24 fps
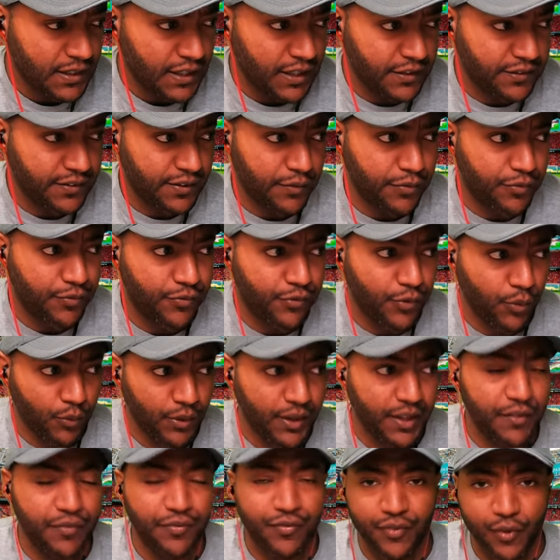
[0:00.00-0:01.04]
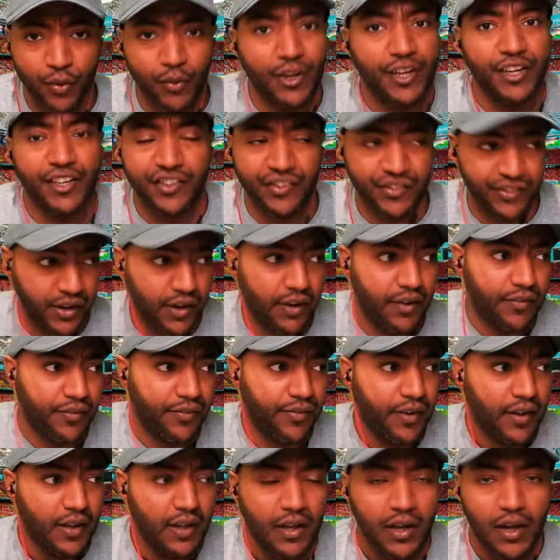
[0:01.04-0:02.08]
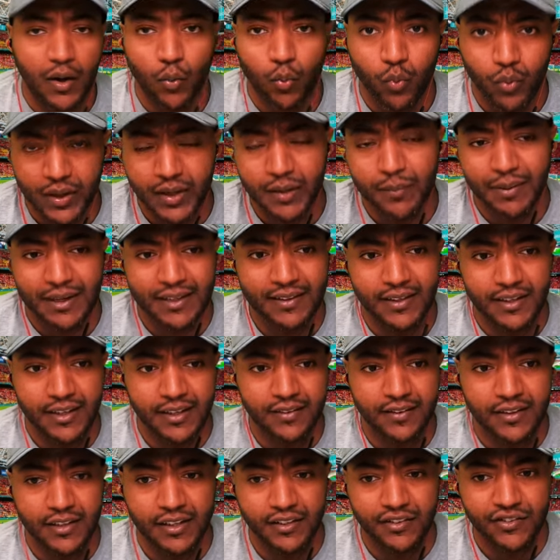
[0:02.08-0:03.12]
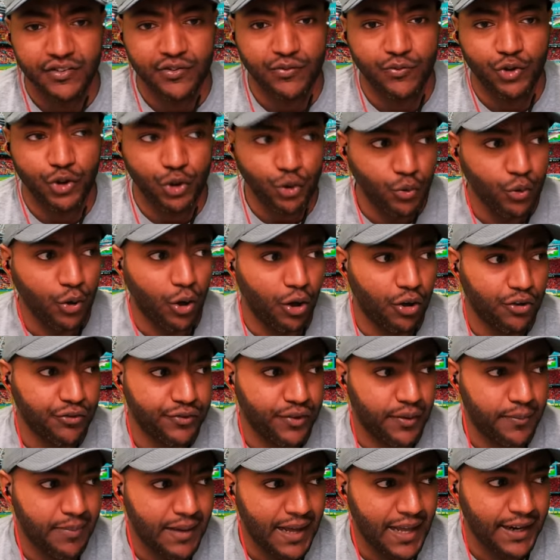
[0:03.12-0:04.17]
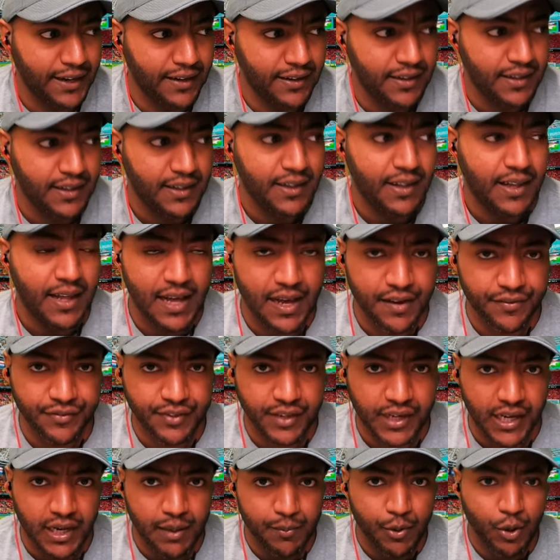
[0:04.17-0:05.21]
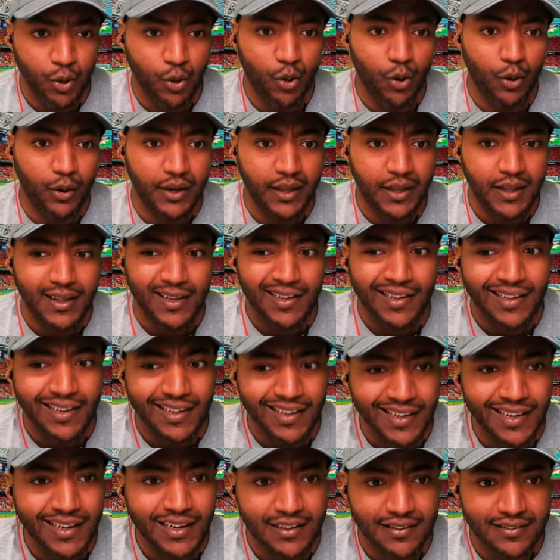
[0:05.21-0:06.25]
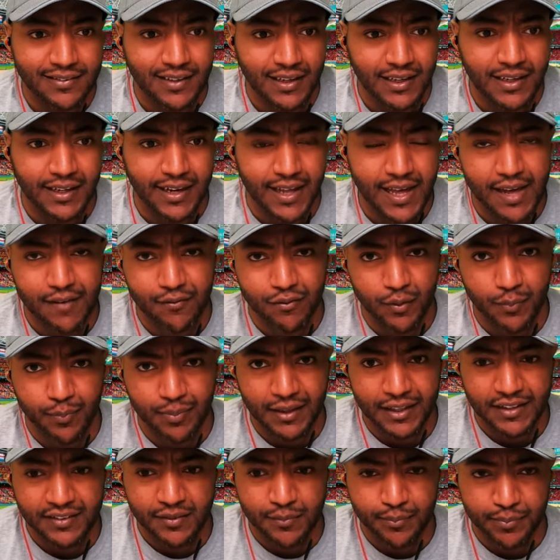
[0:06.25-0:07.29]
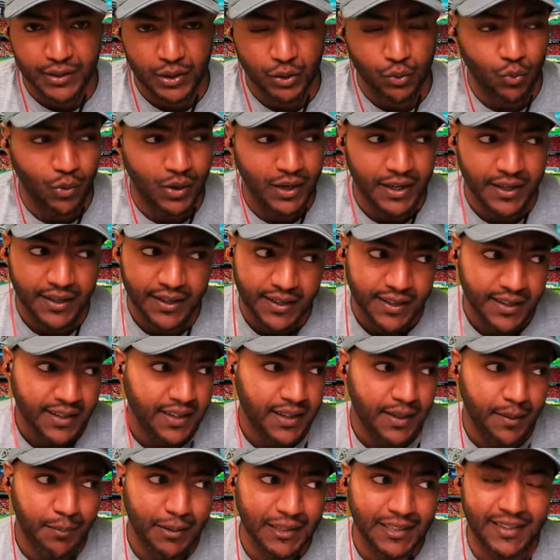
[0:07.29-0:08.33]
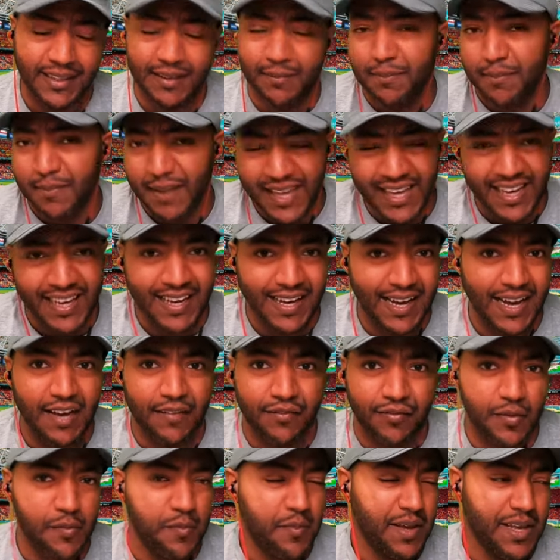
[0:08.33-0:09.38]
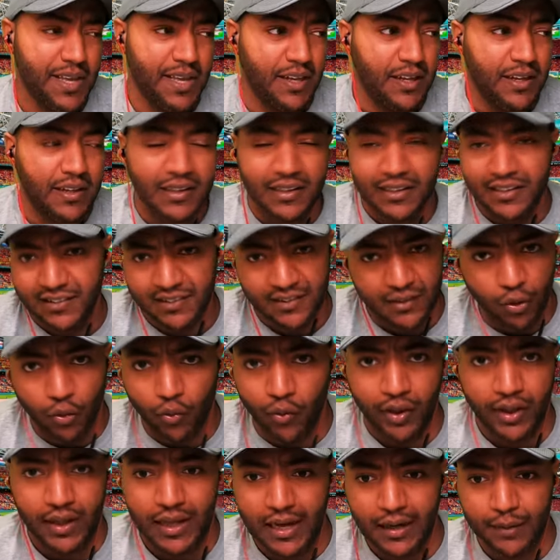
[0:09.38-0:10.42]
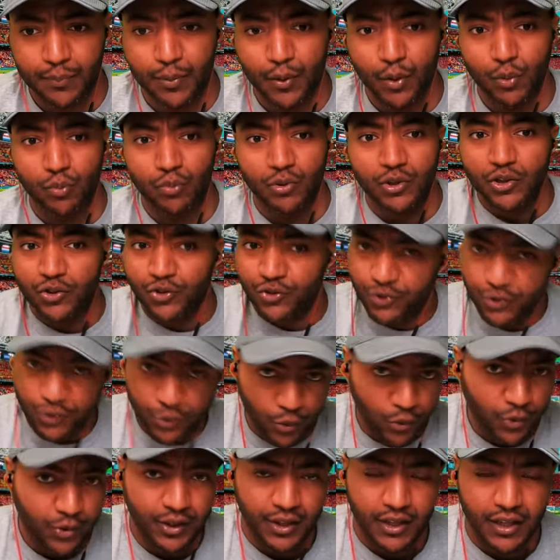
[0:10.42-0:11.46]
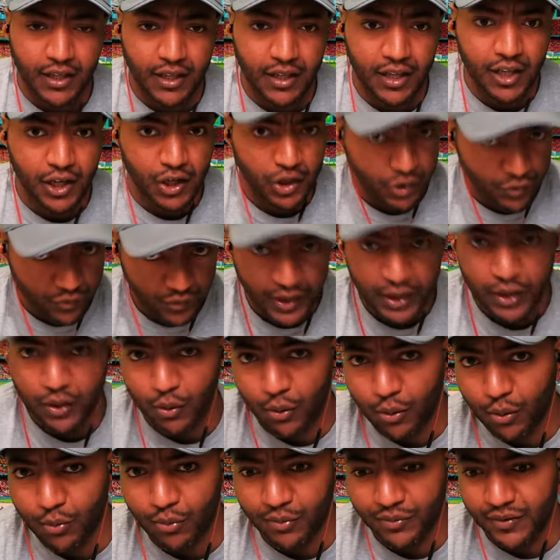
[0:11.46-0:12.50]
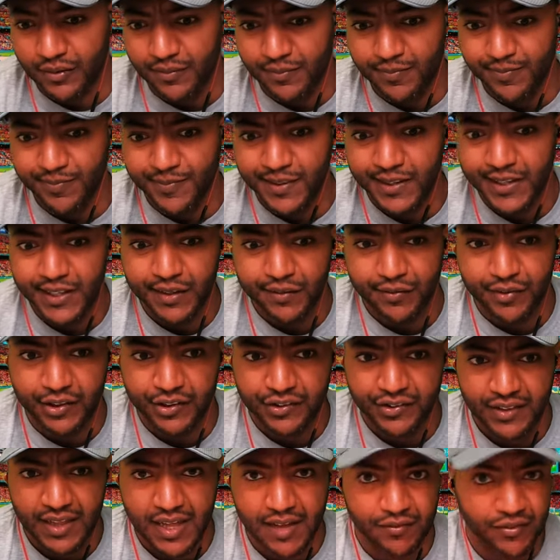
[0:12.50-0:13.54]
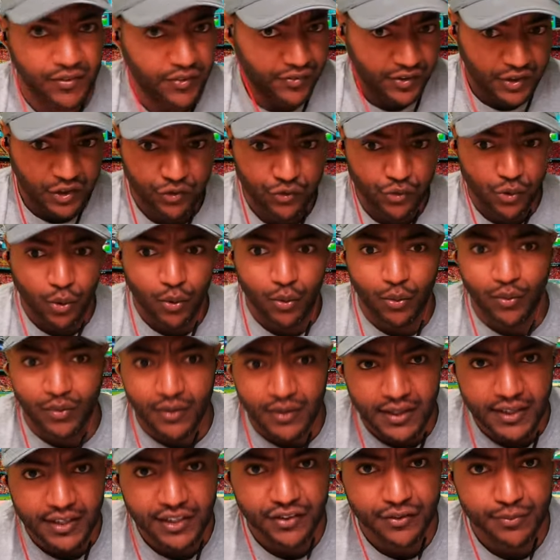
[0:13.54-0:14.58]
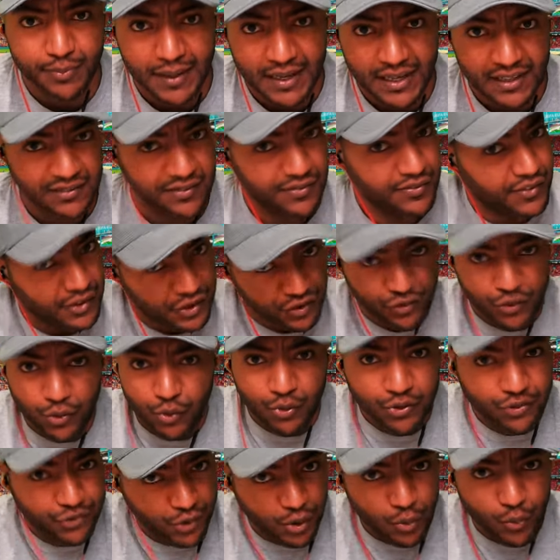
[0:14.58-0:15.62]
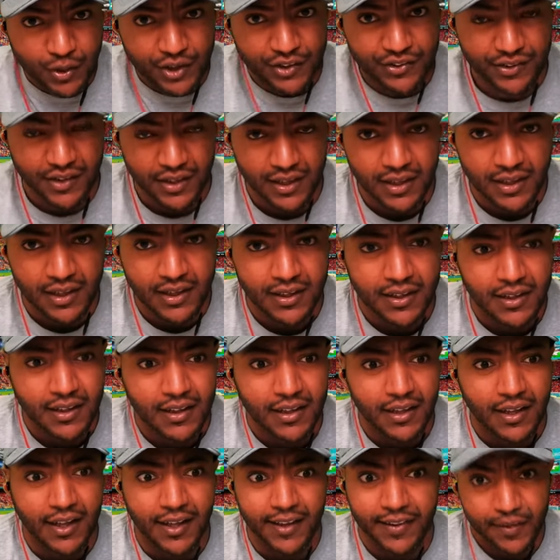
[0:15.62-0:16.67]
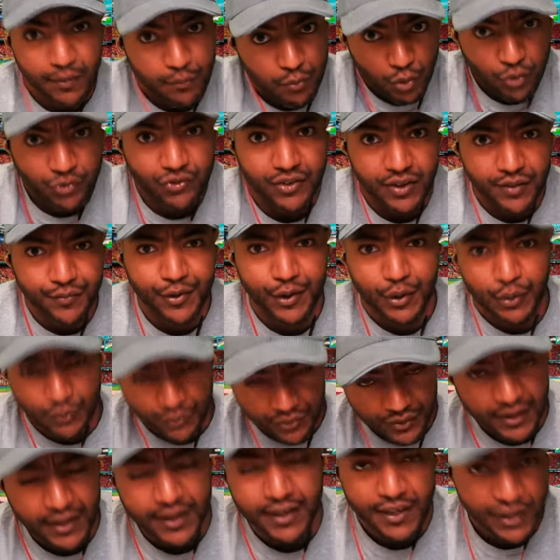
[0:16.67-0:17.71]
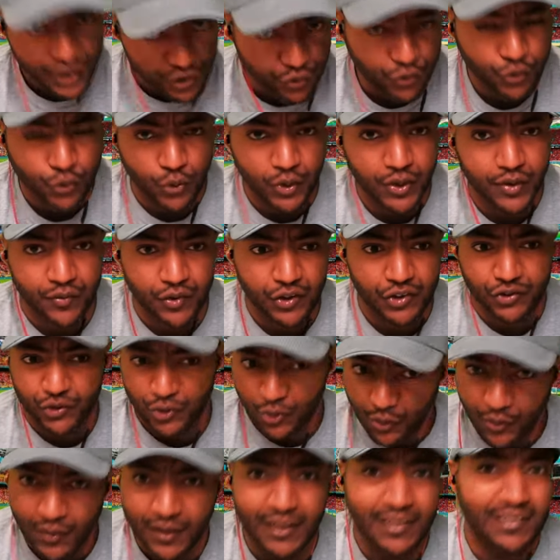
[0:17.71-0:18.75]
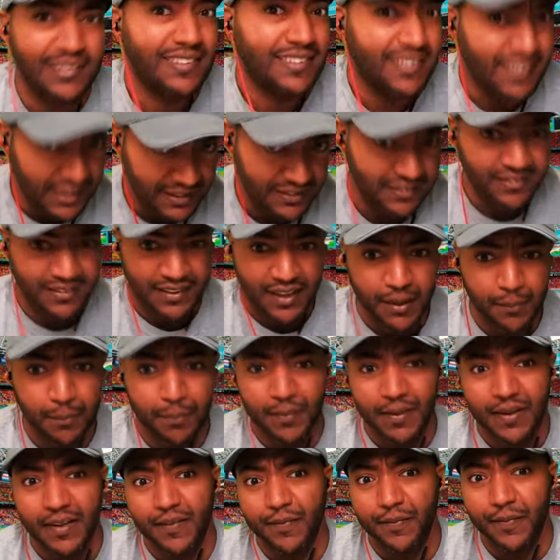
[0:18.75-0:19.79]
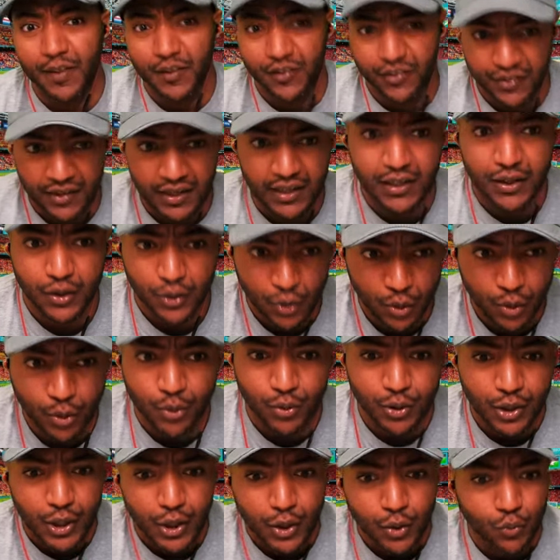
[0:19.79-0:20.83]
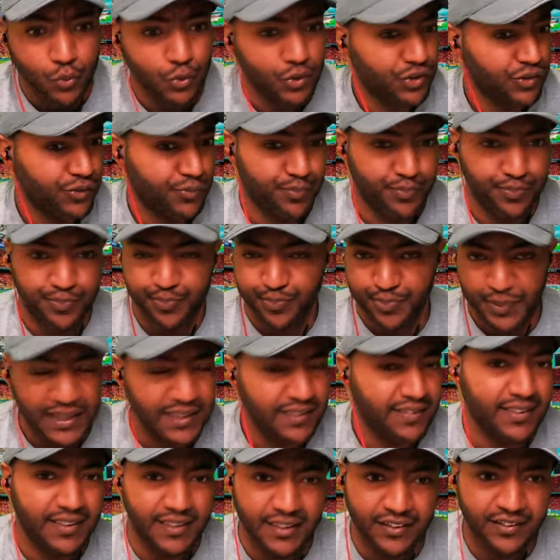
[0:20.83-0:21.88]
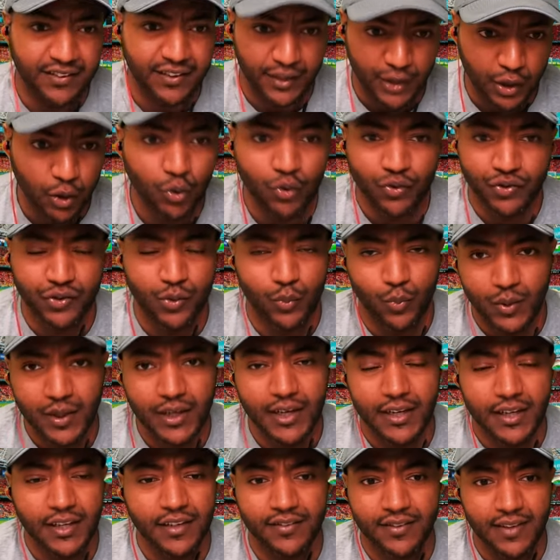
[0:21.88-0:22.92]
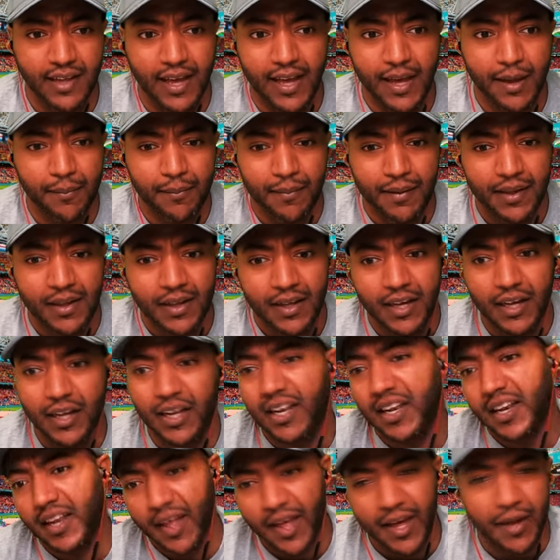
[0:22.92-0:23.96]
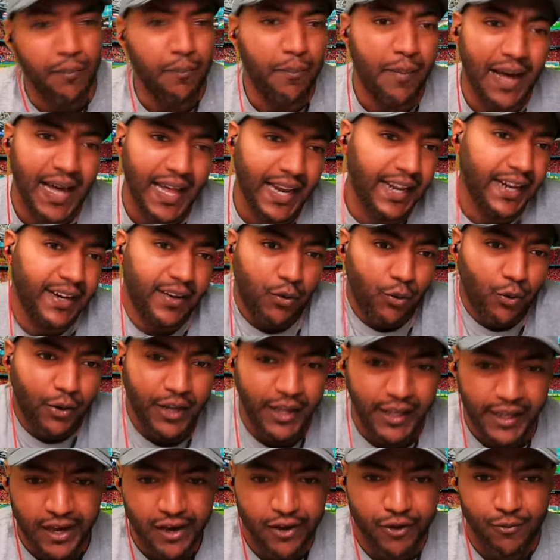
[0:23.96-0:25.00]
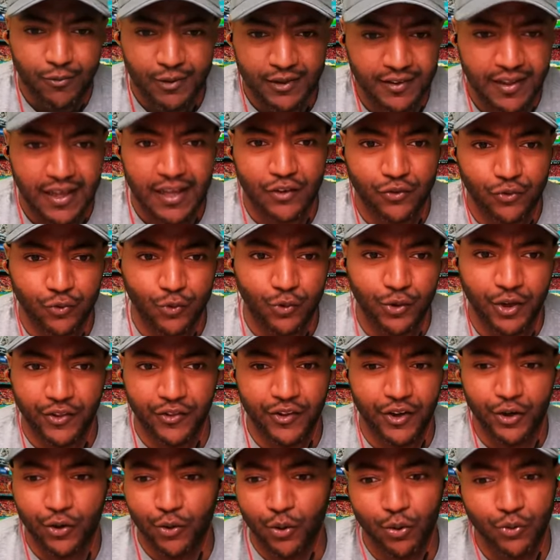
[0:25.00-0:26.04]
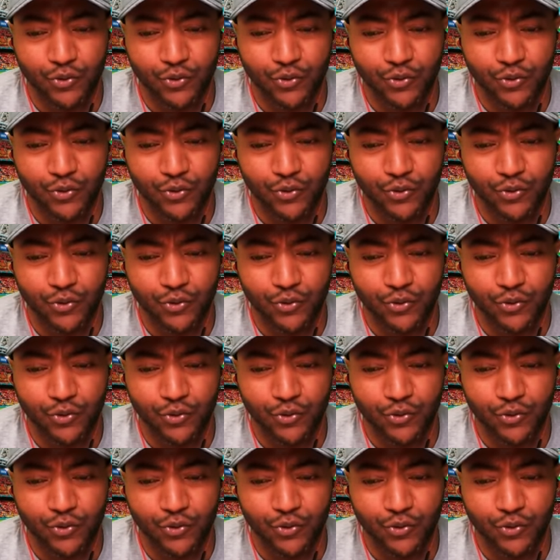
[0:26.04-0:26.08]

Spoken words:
that's a fully deserved win by the Netherlands. 2 goals for Ballard after coming on in the second half, replacing Bergwijn. But the main guy for me is CODY GAKPO. Scored a great goal in the first half, the first goal in this match. First goal is always key and the most difficult. And he scored the first goal and sets up the second goal, which basically secures the win in this game. And Mallet on the counterattack scored the third